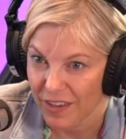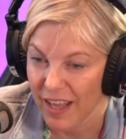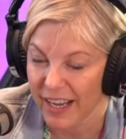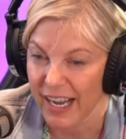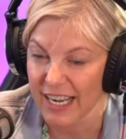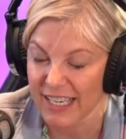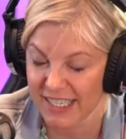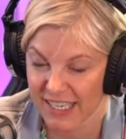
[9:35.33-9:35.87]

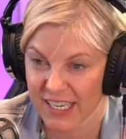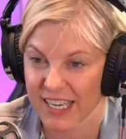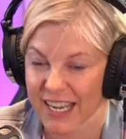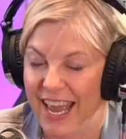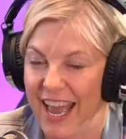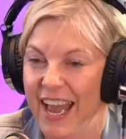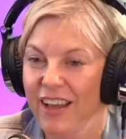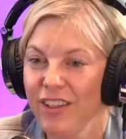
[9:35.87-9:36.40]
Like I did a
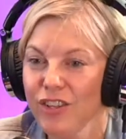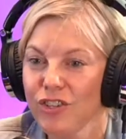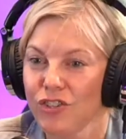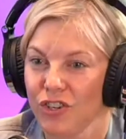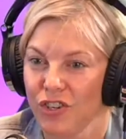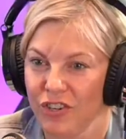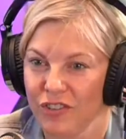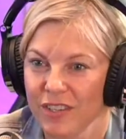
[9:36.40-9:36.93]

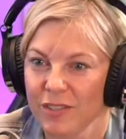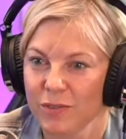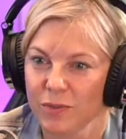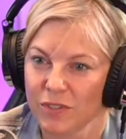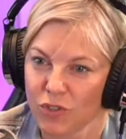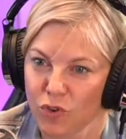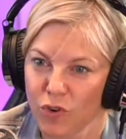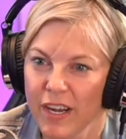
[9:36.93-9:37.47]
calendar. This
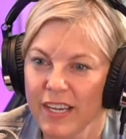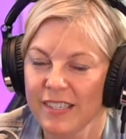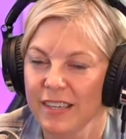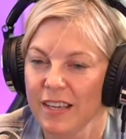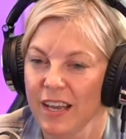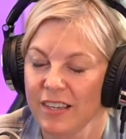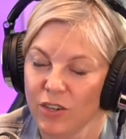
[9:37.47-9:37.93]
is crazy.